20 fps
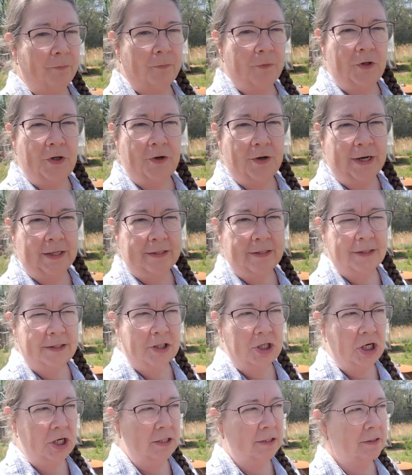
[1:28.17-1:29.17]
you got the
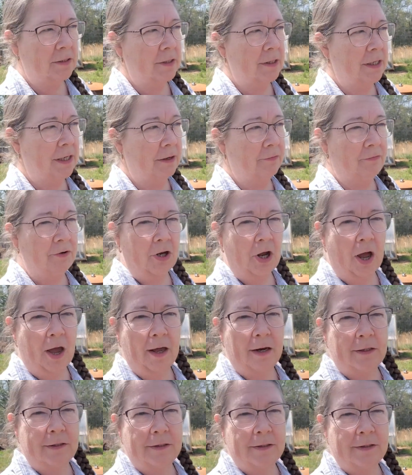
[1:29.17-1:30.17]
sheets. If
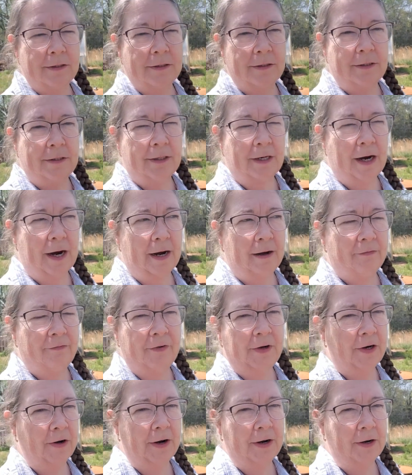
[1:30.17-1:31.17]
not, I'll
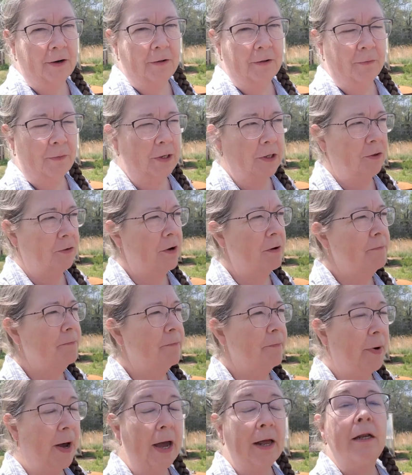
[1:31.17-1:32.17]
figure out another way to do
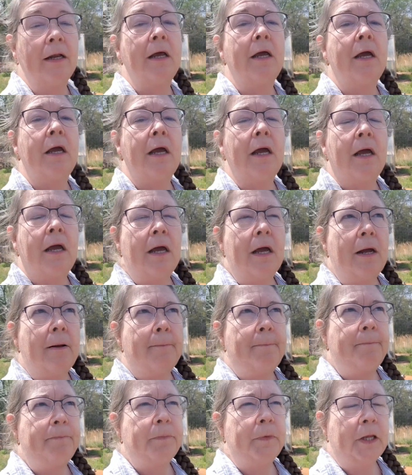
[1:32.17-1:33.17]
it. But,
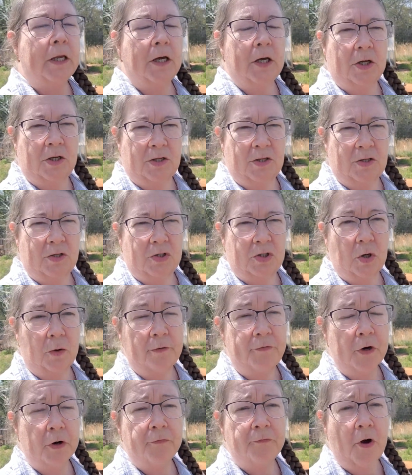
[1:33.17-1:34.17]
so
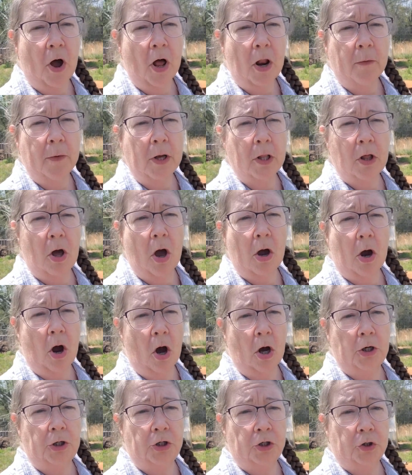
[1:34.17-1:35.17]
if you're following along
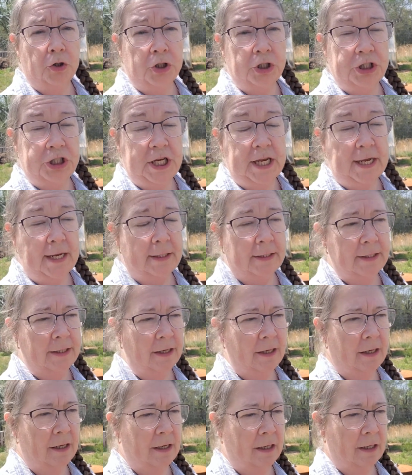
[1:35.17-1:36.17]
on your sheet
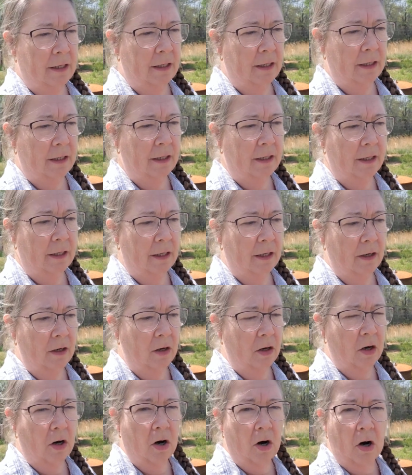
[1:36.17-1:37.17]

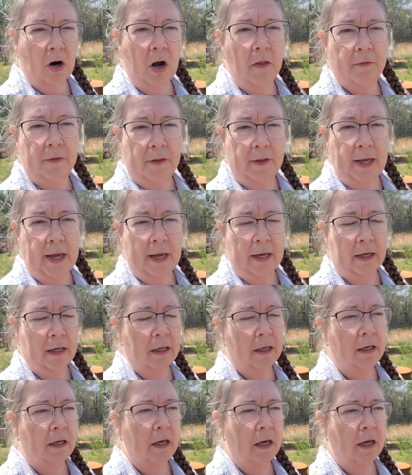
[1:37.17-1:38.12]
or on the link,